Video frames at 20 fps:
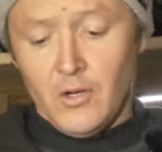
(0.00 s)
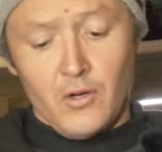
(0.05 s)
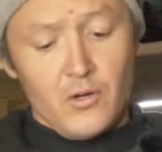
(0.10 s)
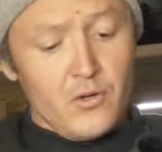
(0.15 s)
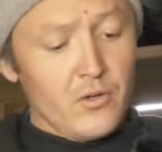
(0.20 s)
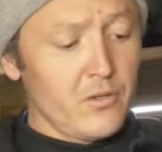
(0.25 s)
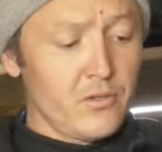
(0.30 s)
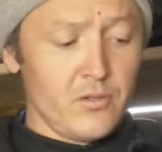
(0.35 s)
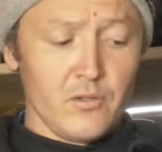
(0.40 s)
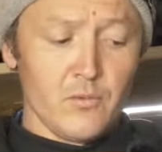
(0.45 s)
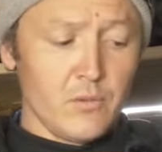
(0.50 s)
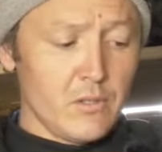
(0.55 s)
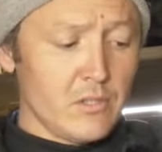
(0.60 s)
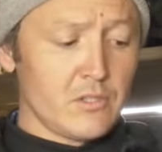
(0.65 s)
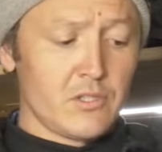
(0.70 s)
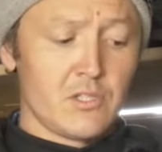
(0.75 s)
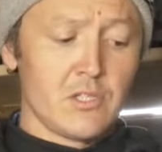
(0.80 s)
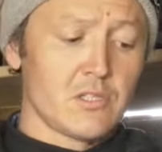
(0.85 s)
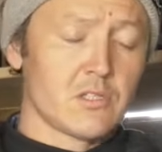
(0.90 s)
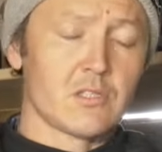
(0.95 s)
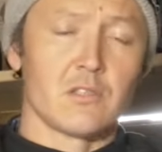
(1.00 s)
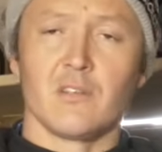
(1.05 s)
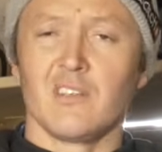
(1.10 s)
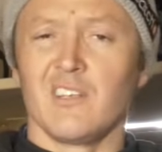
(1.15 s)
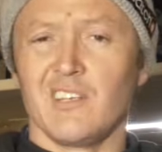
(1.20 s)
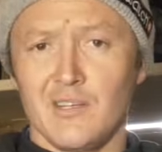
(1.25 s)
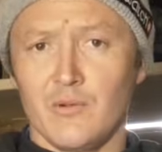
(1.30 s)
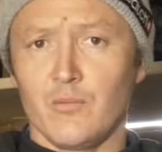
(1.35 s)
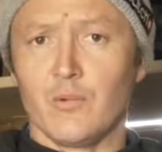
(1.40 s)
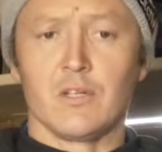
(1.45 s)
or it
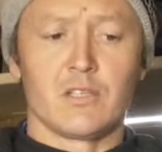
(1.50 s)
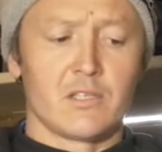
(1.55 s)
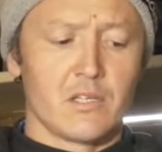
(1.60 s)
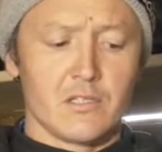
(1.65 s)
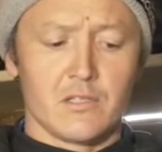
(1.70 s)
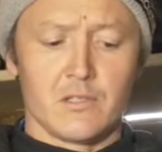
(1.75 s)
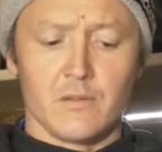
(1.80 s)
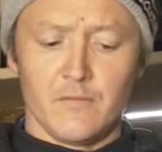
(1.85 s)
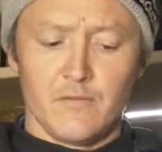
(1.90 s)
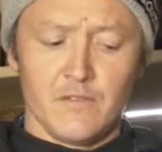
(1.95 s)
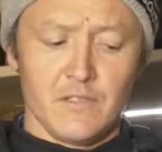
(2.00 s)
will custom